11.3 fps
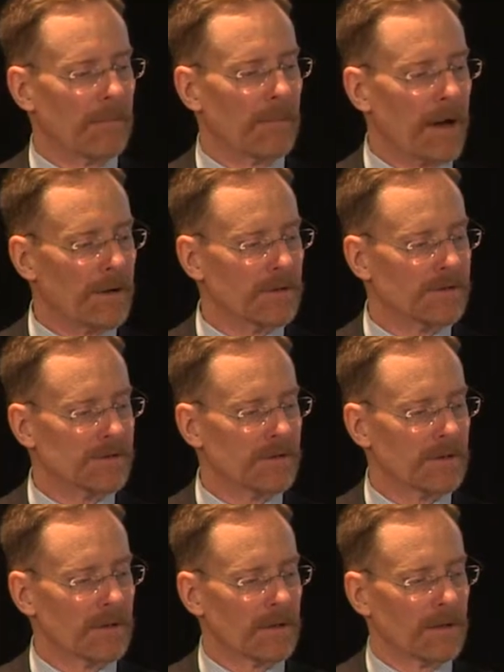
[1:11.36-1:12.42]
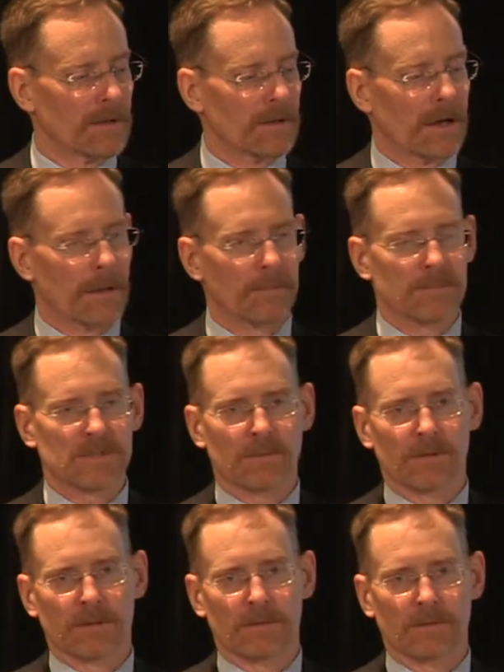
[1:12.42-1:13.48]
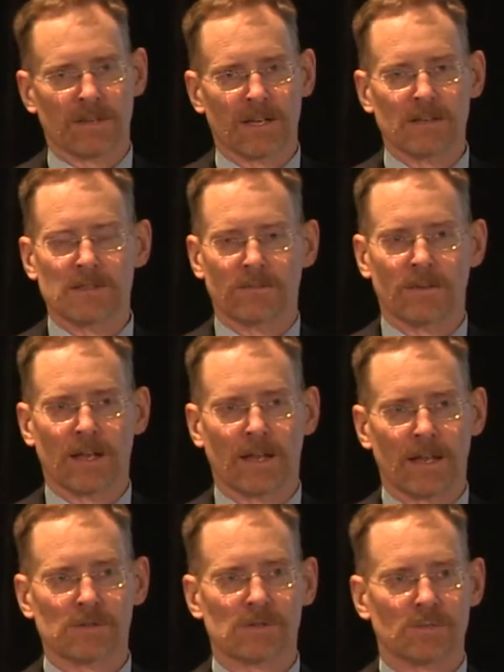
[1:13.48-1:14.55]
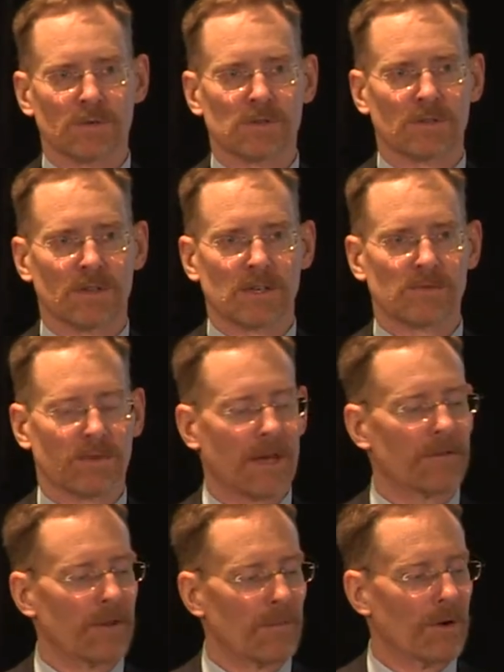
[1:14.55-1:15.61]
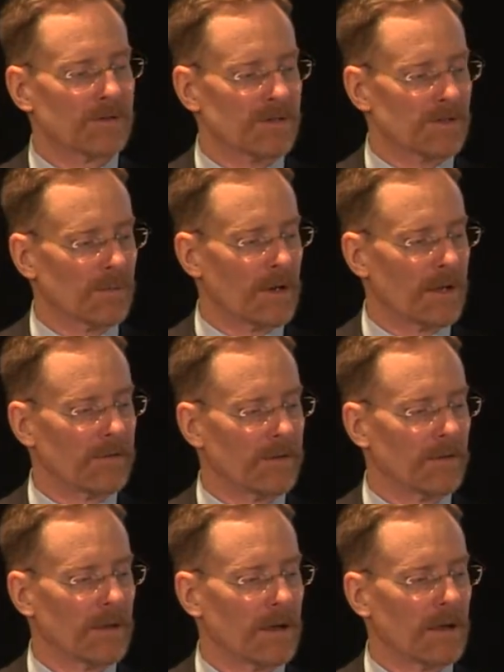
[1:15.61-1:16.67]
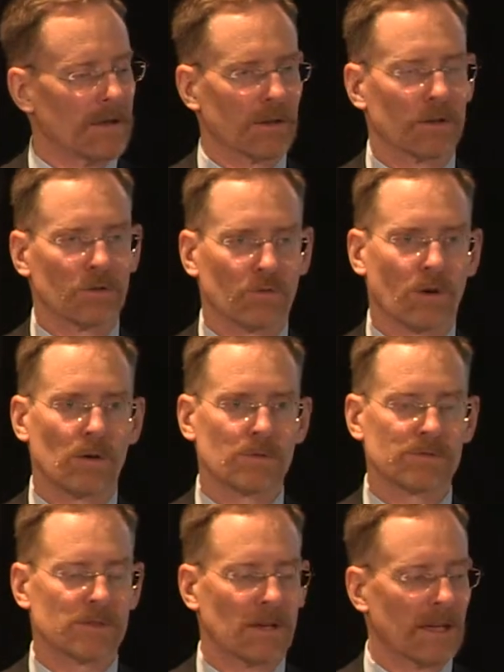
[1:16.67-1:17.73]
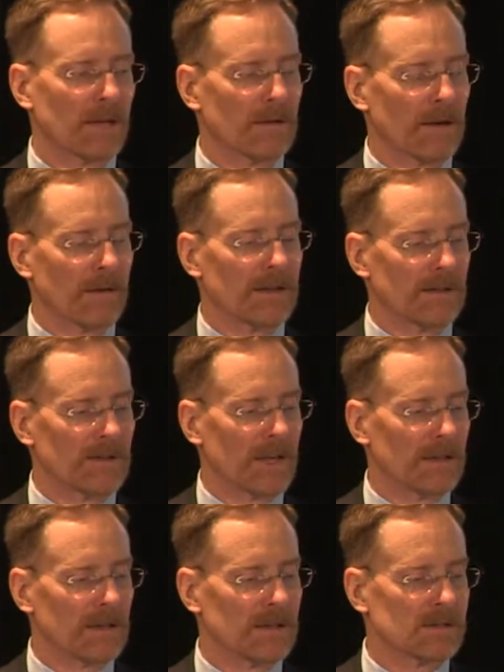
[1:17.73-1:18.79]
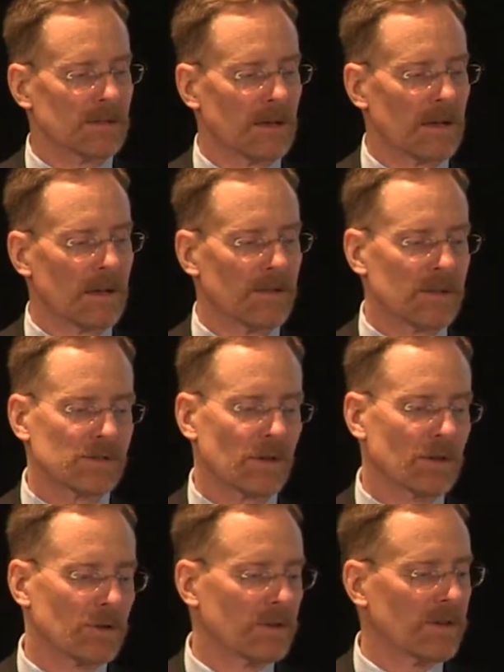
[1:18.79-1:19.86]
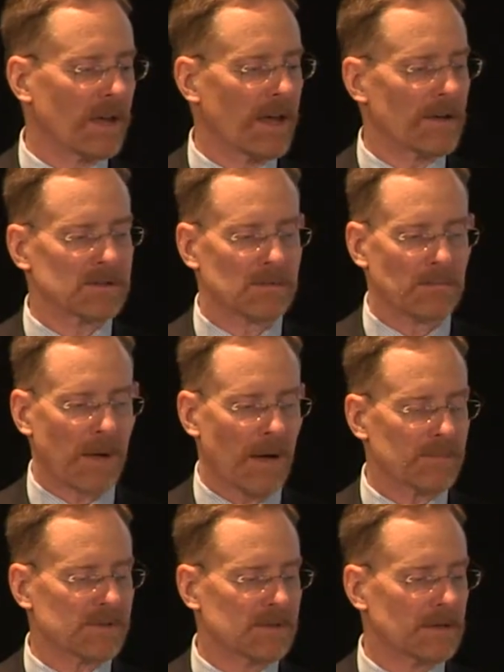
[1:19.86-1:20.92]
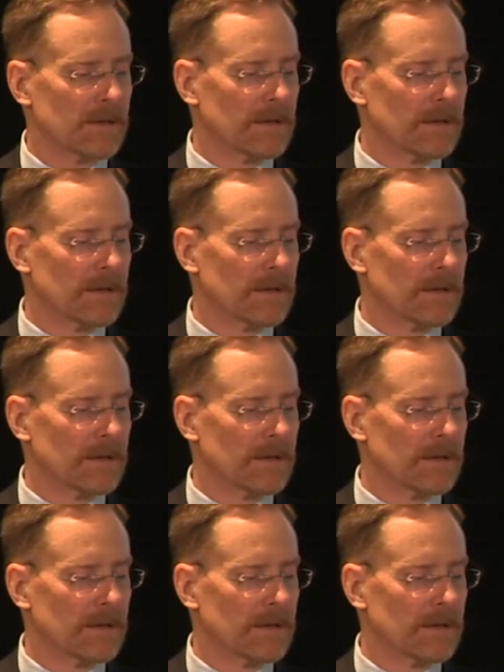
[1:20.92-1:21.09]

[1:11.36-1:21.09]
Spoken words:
motors, some of the tendency fit out air distribution, things VAV boxes and what have you, and the controls, again, around the 10 years. Things like cooling towers, pumps,